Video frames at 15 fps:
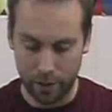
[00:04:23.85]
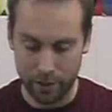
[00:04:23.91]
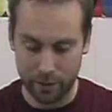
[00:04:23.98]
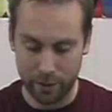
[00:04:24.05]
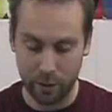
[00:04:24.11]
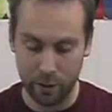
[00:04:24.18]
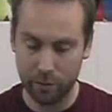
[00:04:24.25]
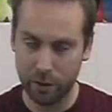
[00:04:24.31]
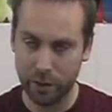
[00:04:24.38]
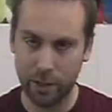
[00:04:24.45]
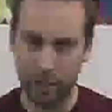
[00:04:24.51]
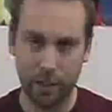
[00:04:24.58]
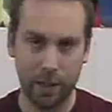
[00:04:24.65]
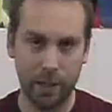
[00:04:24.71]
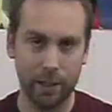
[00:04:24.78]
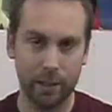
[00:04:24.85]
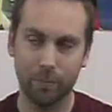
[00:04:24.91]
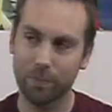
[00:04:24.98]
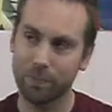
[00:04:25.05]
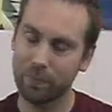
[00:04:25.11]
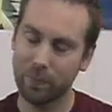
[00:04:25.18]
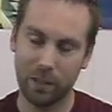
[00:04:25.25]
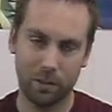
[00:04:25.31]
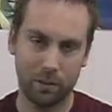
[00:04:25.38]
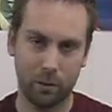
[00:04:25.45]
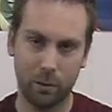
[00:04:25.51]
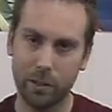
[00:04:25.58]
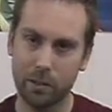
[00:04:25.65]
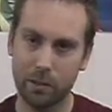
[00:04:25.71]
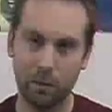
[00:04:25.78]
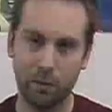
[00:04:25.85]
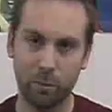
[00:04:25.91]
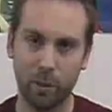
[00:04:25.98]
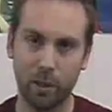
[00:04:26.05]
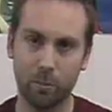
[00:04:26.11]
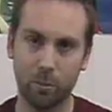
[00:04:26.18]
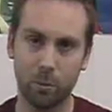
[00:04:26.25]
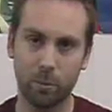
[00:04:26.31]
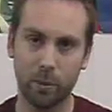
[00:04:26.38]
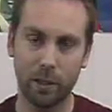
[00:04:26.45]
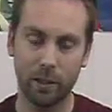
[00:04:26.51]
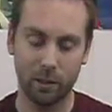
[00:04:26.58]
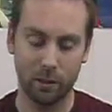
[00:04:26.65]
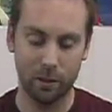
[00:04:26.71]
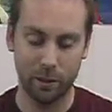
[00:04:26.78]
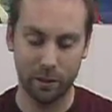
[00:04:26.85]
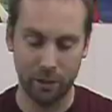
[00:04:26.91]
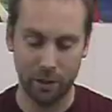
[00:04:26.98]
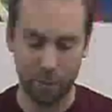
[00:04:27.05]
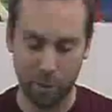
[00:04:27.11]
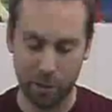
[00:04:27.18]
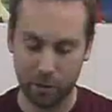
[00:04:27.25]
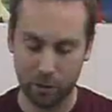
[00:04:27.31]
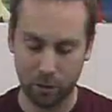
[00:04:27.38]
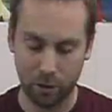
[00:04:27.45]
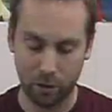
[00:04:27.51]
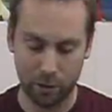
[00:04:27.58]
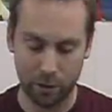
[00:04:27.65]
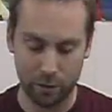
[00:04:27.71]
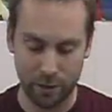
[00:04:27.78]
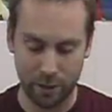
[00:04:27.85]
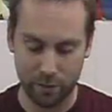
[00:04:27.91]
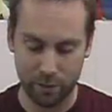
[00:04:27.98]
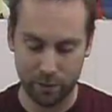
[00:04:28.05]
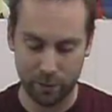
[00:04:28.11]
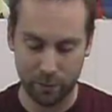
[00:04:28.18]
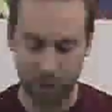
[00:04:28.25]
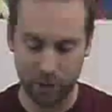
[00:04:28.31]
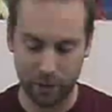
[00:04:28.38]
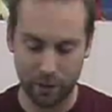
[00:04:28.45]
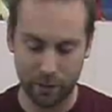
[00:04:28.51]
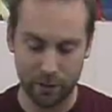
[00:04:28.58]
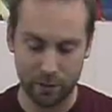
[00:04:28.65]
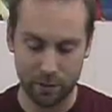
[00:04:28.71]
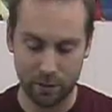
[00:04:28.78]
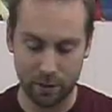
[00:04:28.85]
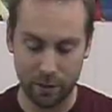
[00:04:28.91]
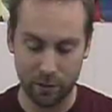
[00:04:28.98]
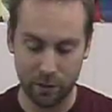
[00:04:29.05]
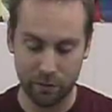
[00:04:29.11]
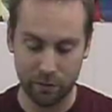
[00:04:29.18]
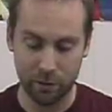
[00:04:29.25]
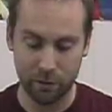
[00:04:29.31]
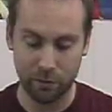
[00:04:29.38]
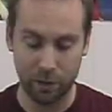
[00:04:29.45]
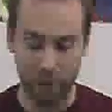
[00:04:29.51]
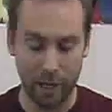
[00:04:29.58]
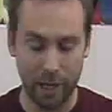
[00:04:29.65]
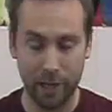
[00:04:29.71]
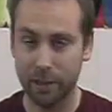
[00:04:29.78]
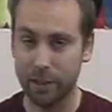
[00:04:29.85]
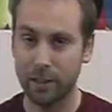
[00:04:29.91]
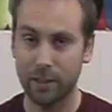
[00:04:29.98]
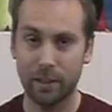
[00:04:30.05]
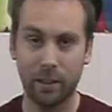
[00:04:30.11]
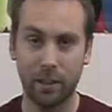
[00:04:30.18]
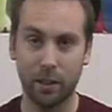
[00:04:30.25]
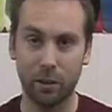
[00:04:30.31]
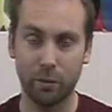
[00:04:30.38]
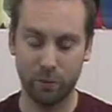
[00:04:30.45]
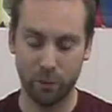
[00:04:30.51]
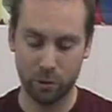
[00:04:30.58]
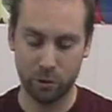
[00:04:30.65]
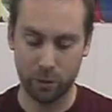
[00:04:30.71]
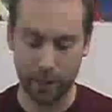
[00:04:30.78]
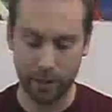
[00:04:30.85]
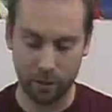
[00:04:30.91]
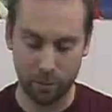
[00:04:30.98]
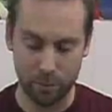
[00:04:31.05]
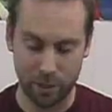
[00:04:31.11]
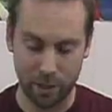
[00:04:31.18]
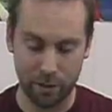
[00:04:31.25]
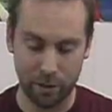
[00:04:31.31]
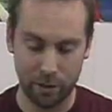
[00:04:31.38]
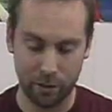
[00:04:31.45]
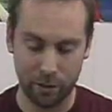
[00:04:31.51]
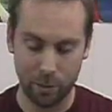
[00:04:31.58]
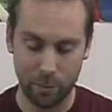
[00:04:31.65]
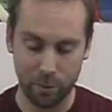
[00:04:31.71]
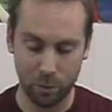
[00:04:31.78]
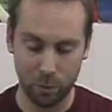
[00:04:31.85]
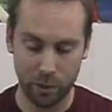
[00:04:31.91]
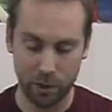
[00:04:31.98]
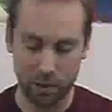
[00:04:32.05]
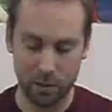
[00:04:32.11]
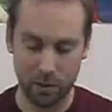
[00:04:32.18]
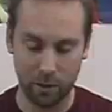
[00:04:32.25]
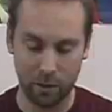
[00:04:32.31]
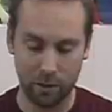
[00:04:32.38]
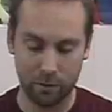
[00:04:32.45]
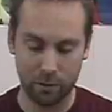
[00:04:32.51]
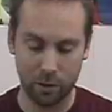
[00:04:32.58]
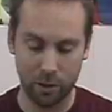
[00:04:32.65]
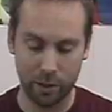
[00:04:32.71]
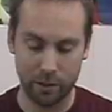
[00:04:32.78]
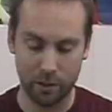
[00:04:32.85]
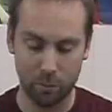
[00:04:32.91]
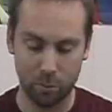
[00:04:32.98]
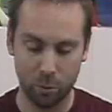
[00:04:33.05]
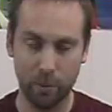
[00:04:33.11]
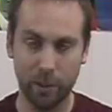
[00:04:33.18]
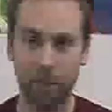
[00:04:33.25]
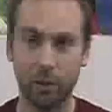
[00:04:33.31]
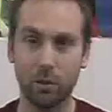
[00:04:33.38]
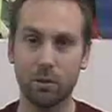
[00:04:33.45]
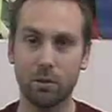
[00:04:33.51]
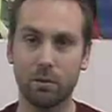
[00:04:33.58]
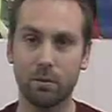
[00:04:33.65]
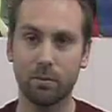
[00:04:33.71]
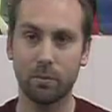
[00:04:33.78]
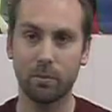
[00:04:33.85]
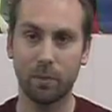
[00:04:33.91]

Daredevil 89, great stuff from Ed Brubaker and Michael Lark. You definitely want to get into Daredevil if you're not. The first trade comes out in a couple of weeks, collecting Brubaker's